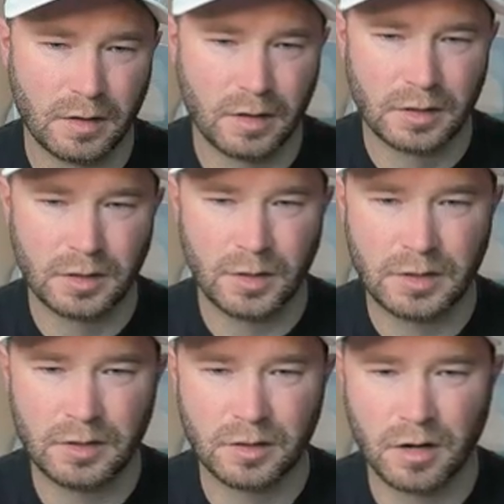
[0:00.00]
So
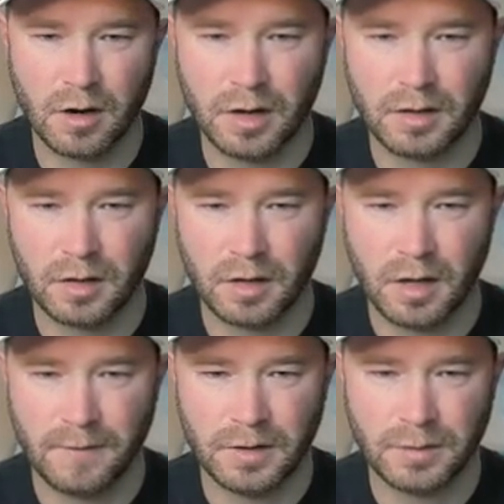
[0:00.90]
this is your target
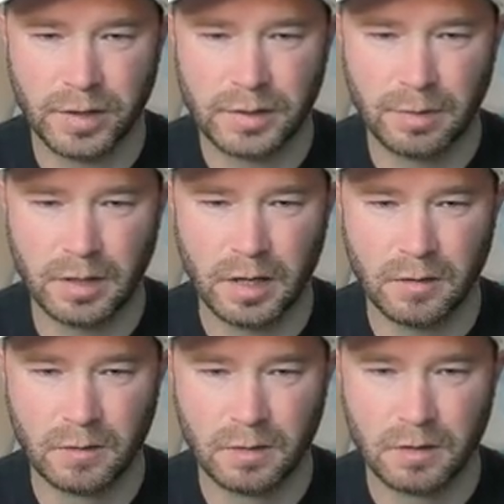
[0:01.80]
if this breaks
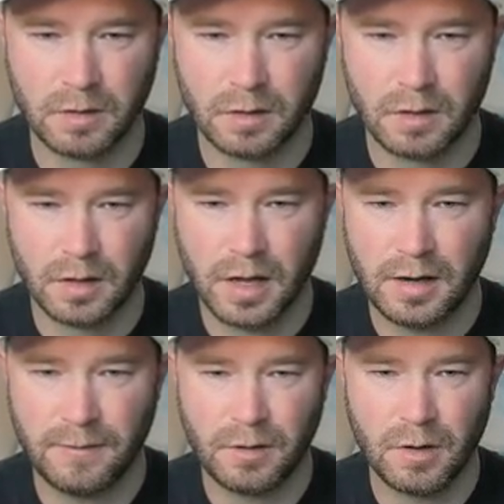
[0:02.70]
below.
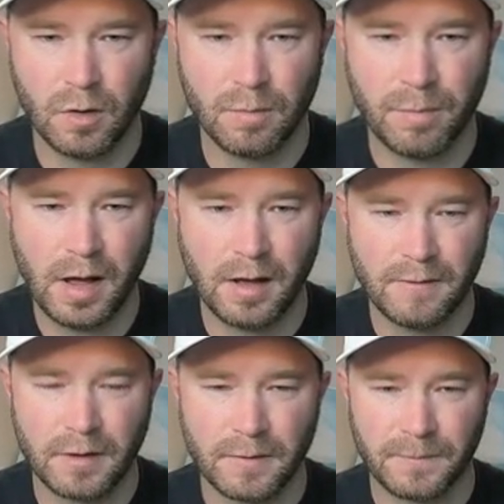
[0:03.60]
And if you go
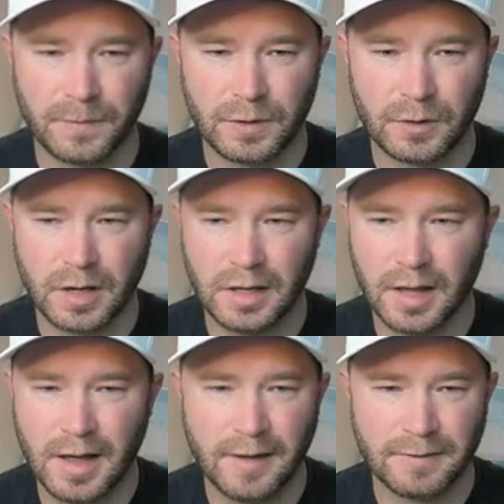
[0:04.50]
above,
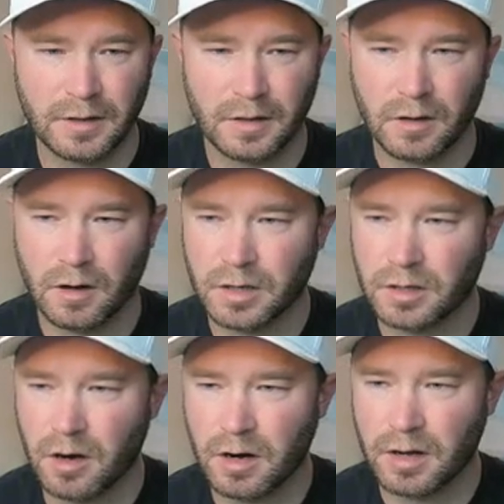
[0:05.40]
looking left, our
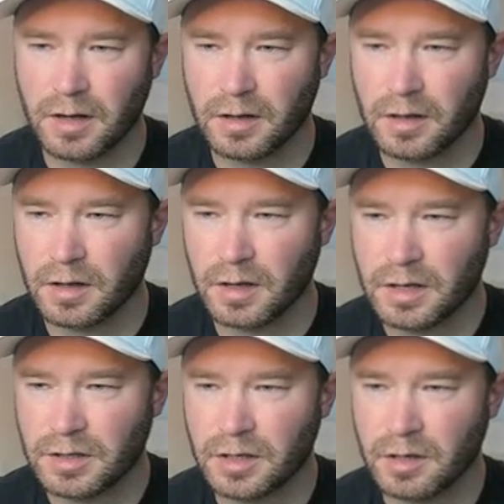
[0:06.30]
target
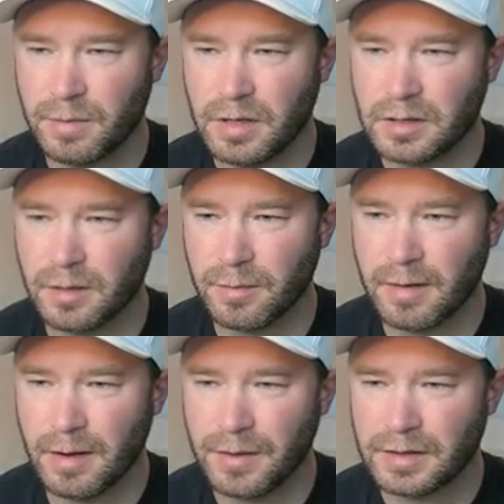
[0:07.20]
is just going to be somewhere
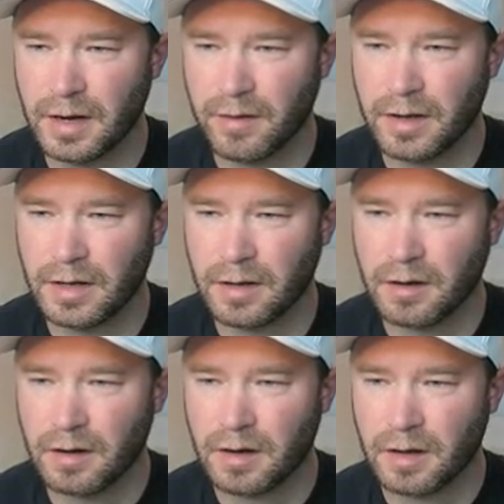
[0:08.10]
around this area
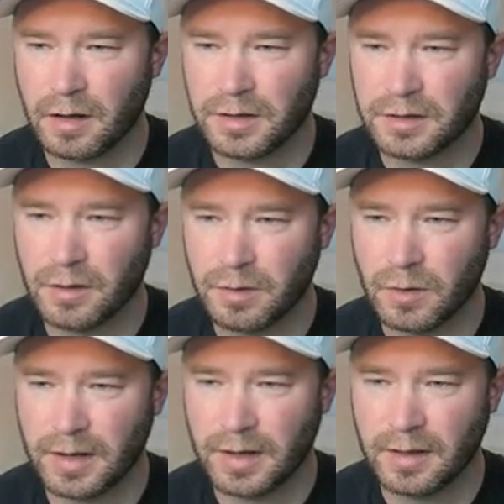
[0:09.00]
here. Let's go and
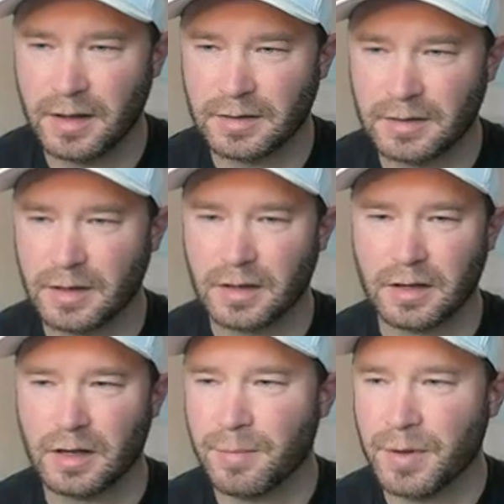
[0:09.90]
go like this
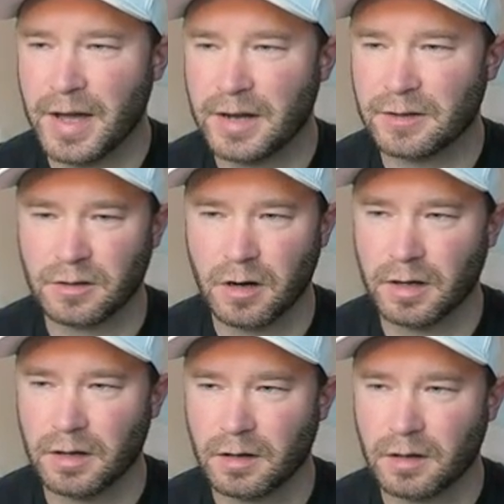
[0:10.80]
and put that as our target.